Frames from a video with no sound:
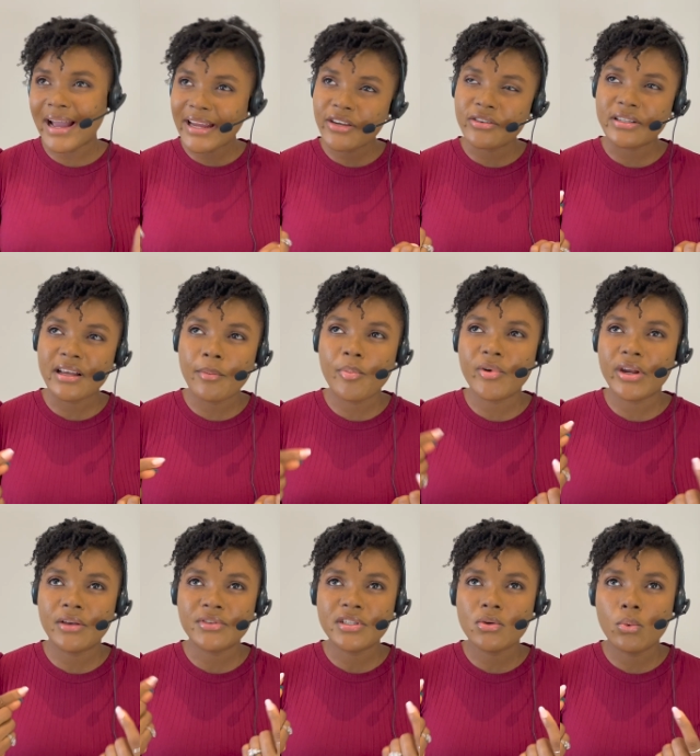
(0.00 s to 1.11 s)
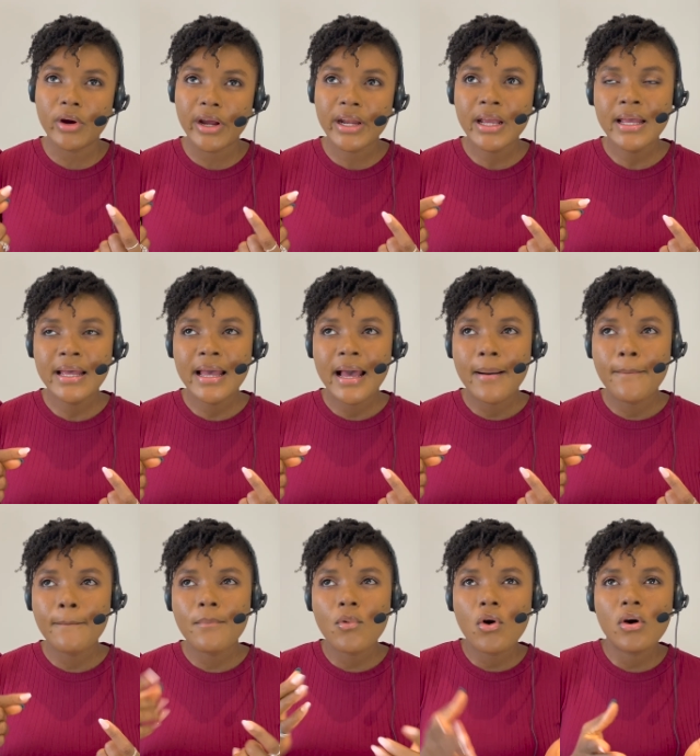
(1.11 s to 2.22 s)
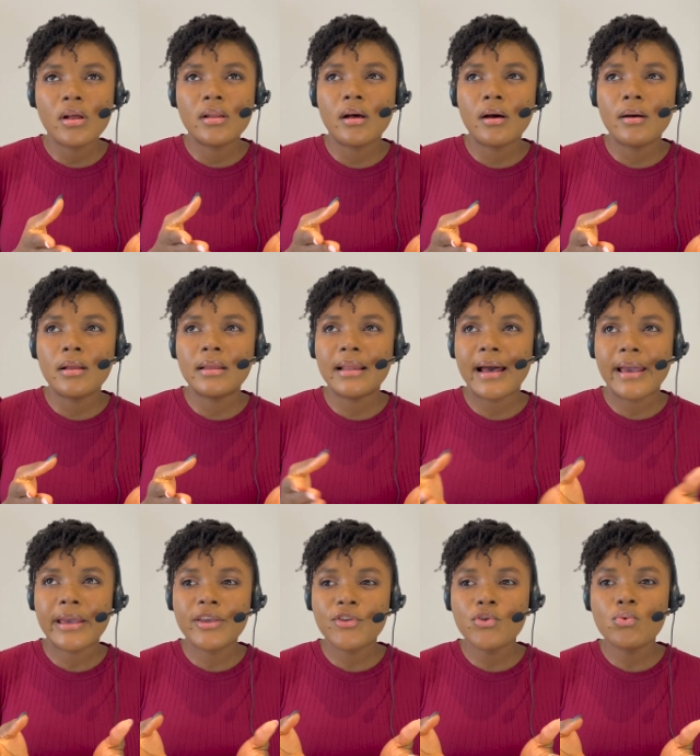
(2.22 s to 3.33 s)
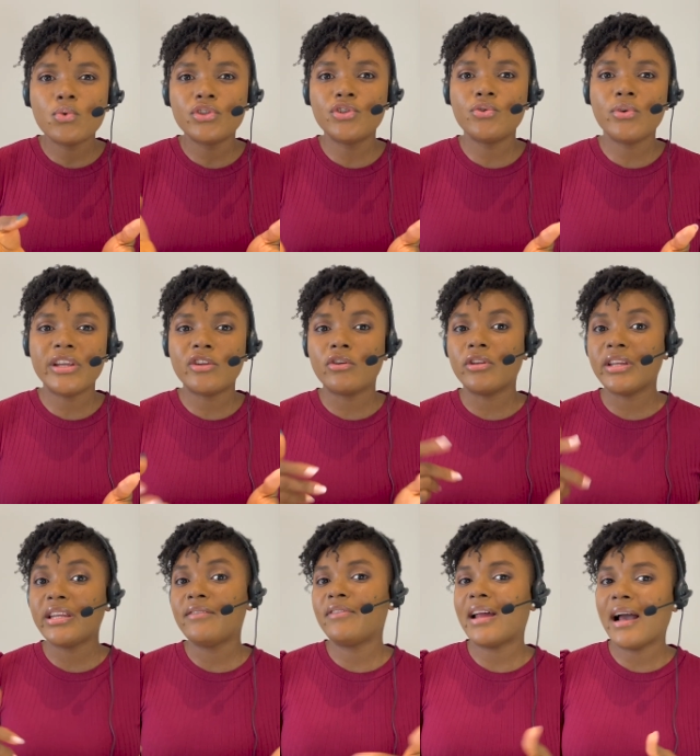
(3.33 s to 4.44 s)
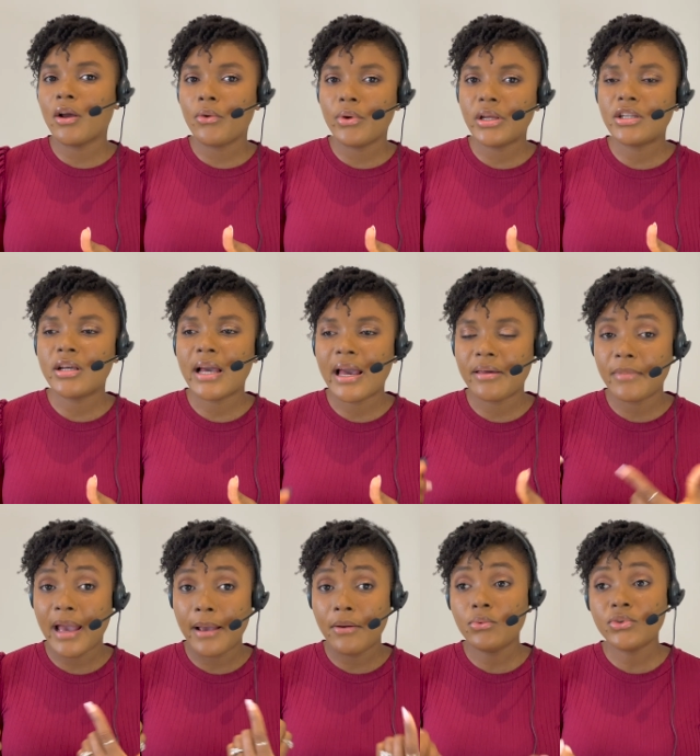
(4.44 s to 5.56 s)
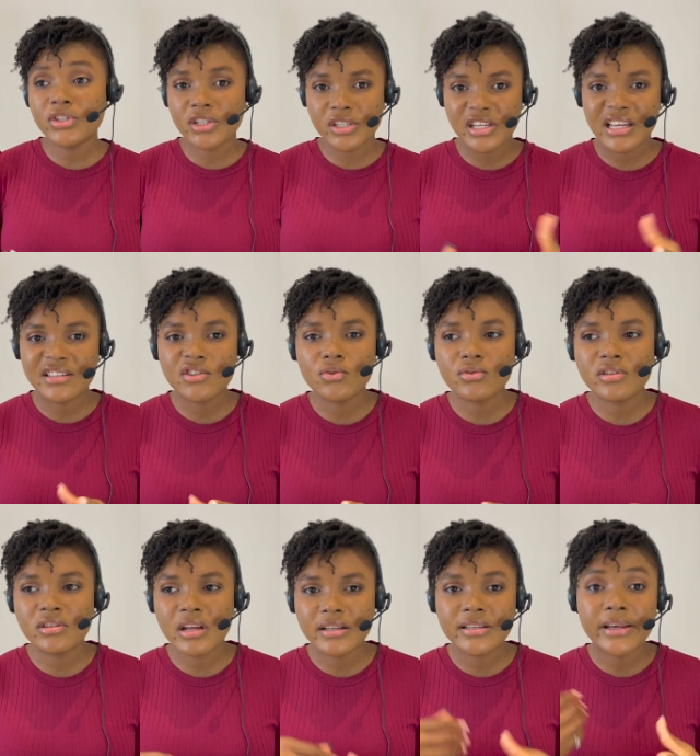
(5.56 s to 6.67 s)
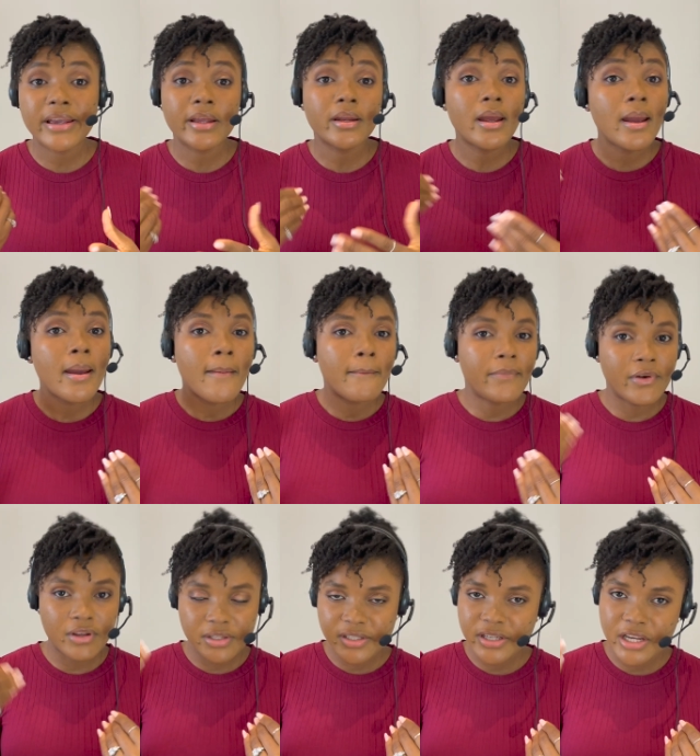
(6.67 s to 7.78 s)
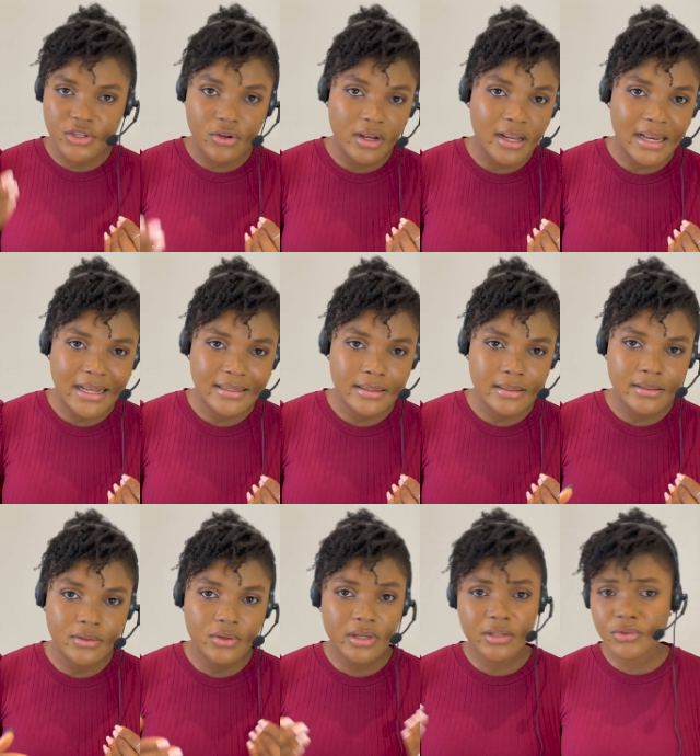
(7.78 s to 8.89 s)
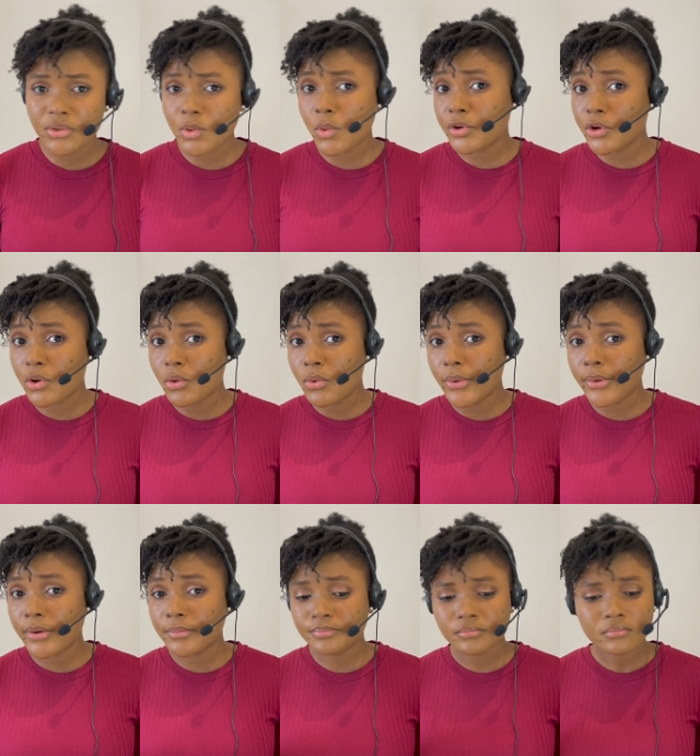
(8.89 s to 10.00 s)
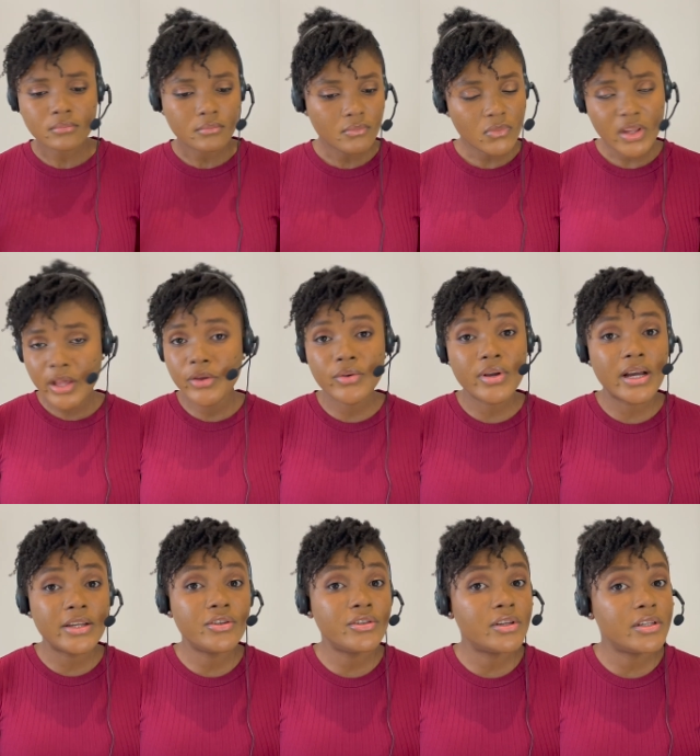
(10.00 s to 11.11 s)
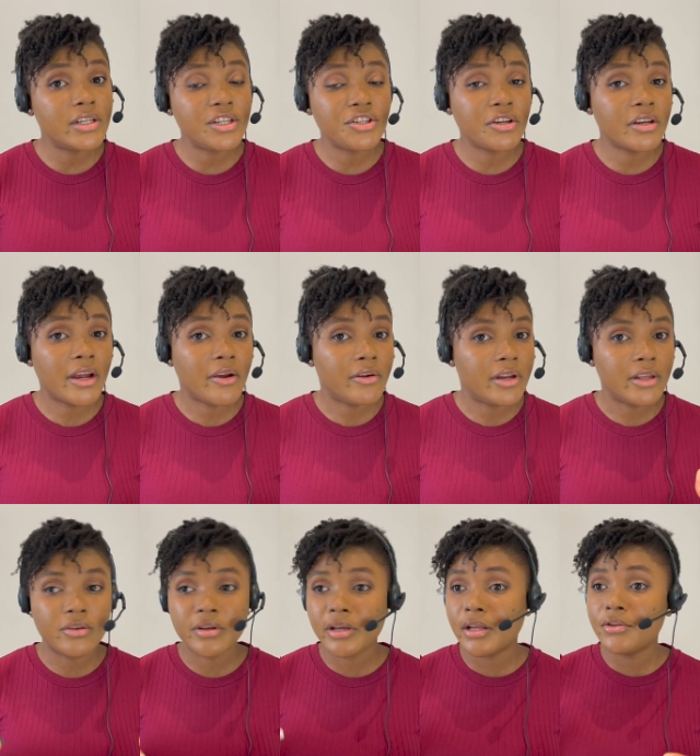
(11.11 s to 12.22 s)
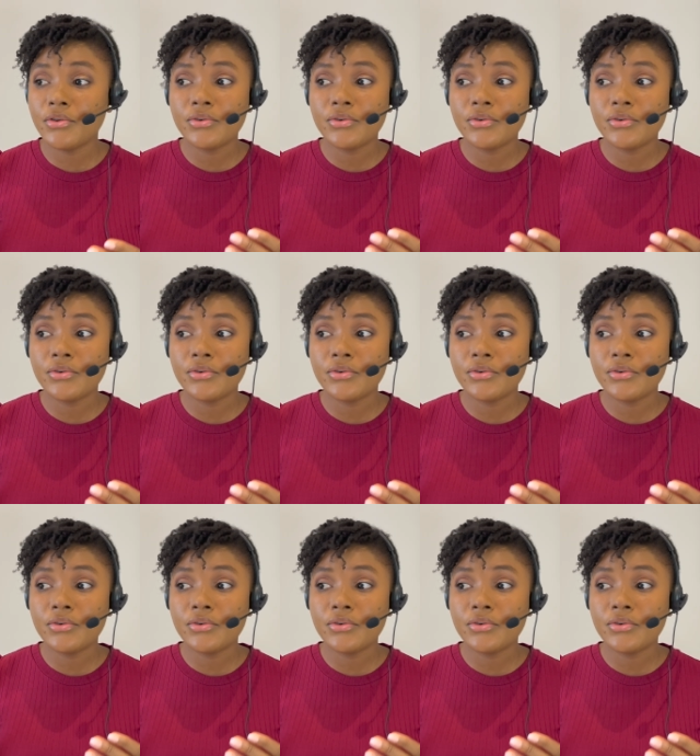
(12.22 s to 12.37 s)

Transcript: yourself pronouncing word more like you would do in your native language, I would suggest you start taking pronunciation classes. You can do it on your own. You can use your dictionary. You can